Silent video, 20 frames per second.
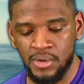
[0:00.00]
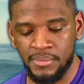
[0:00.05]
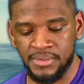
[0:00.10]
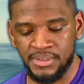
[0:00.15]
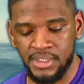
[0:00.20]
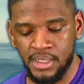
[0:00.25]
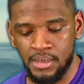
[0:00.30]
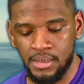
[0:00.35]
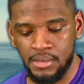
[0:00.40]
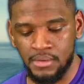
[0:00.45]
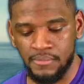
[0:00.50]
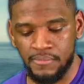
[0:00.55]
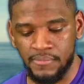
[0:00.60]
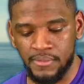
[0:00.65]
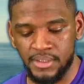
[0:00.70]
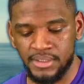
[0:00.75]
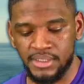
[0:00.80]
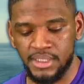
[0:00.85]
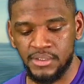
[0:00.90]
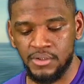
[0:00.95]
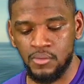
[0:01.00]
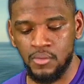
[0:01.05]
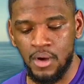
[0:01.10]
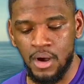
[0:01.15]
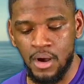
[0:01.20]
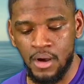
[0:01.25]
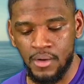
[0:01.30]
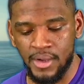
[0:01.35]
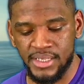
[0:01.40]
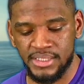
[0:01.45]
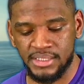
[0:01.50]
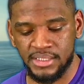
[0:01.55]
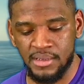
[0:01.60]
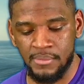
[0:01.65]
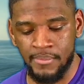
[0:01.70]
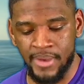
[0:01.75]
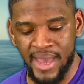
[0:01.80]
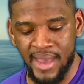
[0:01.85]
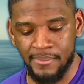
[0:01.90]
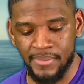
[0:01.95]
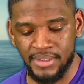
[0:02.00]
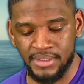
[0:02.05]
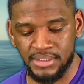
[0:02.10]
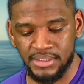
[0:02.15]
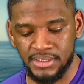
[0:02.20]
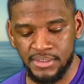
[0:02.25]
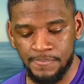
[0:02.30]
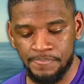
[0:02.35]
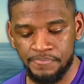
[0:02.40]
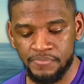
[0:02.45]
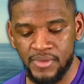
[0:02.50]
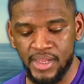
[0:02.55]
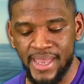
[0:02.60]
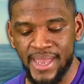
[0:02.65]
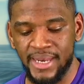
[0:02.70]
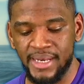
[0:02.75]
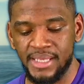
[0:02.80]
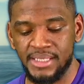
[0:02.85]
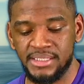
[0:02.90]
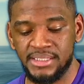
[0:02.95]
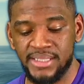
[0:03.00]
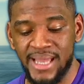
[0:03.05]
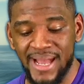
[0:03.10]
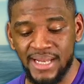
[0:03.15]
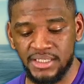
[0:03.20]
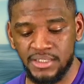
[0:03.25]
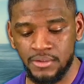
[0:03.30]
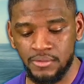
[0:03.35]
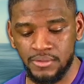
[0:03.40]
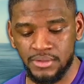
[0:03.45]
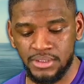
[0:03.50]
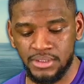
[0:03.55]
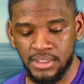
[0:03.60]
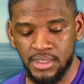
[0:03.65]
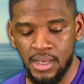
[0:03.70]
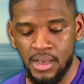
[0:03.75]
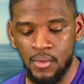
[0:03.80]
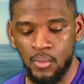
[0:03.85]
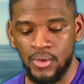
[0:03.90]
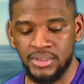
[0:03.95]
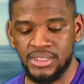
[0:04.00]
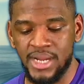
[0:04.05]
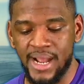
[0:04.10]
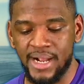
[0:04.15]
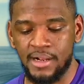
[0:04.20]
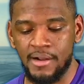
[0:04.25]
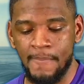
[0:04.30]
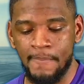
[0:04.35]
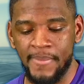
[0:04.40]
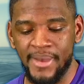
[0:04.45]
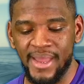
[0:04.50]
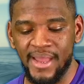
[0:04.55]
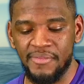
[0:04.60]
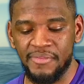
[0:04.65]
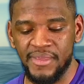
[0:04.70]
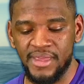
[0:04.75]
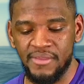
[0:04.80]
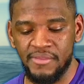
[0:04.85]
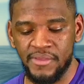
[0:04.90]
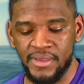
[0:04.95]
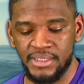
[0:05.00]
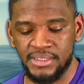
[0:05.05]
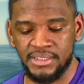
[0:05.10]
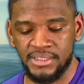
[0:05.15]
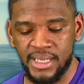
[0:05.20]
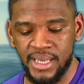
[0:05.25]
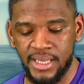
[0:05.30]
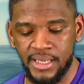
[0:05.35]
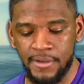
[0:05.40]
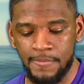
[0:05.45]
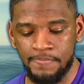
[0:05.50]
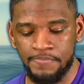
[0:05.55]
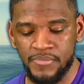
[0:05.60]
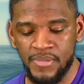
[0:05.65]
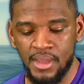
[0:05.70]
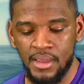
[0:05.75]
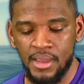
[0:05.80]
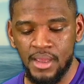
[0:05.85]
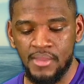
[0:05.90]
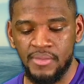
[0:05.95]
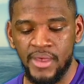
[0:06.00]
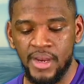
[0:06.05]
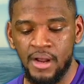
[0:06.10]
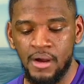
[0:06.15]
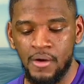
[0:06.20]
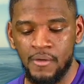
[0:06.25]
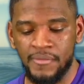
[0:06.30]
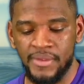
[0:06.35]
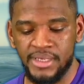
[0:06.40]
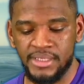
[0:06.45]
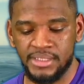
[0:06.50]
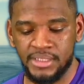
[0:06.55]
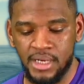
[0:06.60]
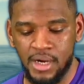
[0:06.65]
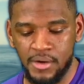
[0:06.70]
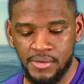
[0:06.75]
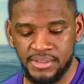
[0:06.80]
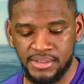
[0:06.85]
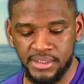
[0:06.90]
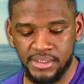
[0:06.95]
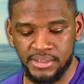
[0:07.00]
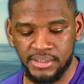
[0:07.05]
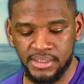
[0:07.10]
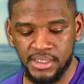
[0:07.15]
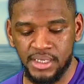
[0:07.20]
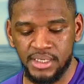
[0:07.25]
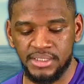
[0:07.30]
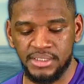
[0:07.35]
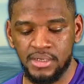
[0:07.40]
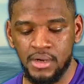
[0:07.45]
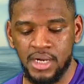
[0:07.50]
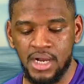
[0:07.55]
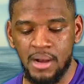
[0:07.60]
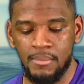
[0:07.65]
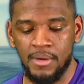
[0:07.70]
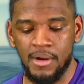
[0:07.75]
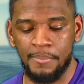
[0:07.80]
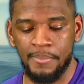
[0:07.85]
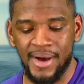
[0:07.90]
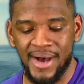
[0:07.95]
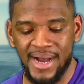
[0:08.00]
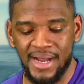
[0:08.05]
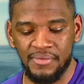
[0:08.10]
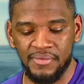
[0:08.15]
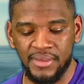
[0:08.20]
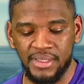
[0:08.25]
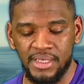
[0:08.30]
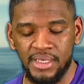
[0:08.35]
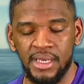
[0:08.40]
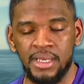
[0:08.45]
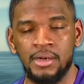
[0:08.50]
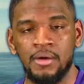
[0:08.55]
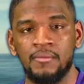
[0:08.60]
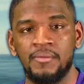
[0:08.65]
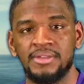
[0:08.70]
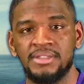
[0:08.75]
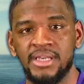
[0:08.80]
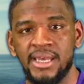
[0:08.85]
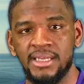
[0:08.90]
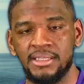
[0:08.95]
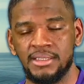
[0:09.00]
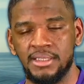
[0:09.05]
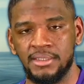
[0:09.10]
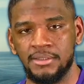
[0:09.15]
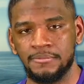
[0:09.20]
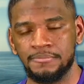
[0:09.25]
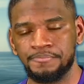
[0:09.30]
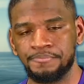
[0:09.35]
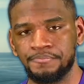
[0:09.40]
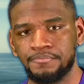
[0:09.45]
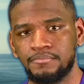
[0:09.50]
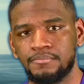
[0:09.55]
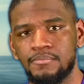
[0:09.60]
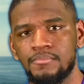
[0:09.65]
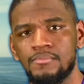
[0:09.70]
to observe, to do all his commandments and his statutes, which I command thee this day, that all these curses shall come upon thee and overtake thee."